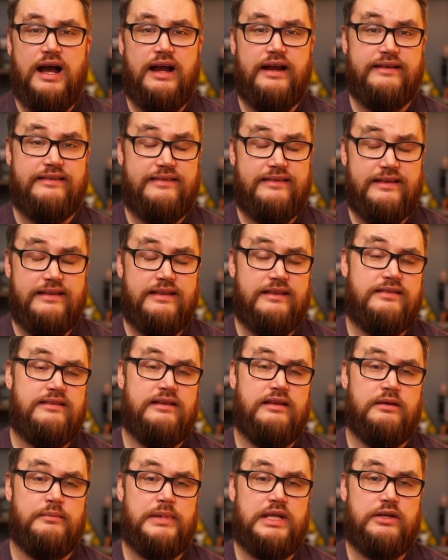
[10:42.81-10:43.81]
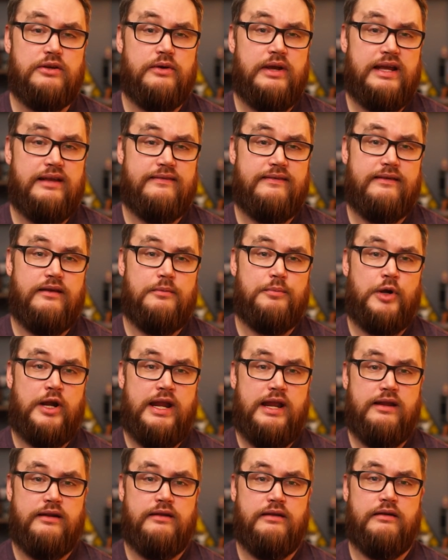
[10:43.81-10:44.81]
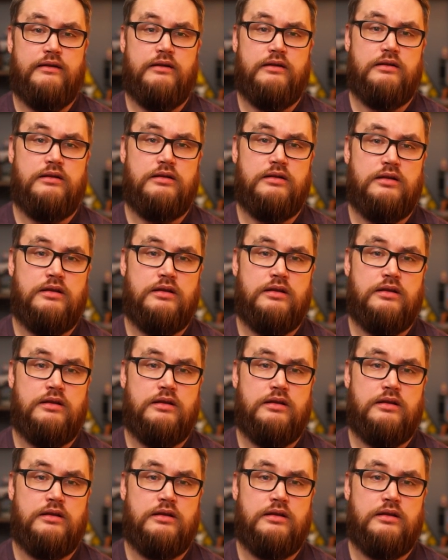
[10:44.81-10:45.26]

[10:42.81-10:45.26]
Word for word: I'd say that the Amico has the upper hand here.